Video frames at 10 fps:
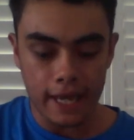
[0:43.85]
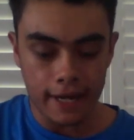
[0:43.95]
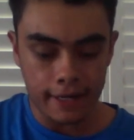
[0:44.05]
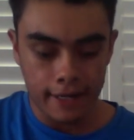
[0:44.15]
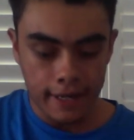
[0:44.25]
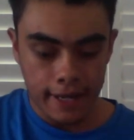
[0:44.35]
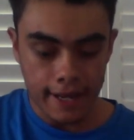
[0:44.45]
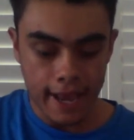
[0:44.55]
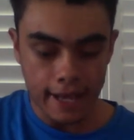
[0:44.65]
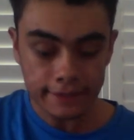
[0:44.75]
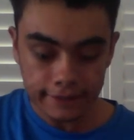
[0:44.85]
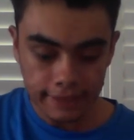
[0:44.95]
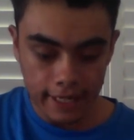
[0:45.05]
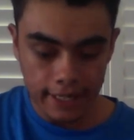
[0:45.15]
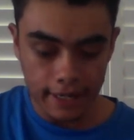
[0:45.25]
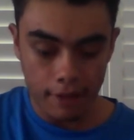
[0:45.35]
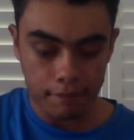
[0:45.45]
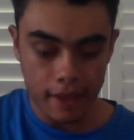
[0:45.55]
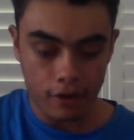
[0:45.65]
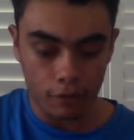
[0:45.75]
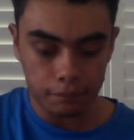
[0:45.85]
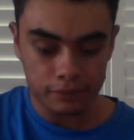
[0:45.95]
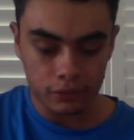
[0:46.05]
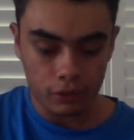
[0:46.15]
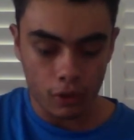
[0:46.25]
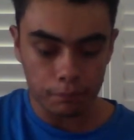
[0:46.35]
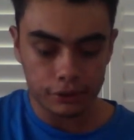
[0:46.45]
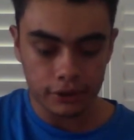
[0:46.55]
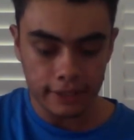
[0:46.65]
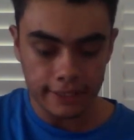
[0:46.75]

and he has taken up that option.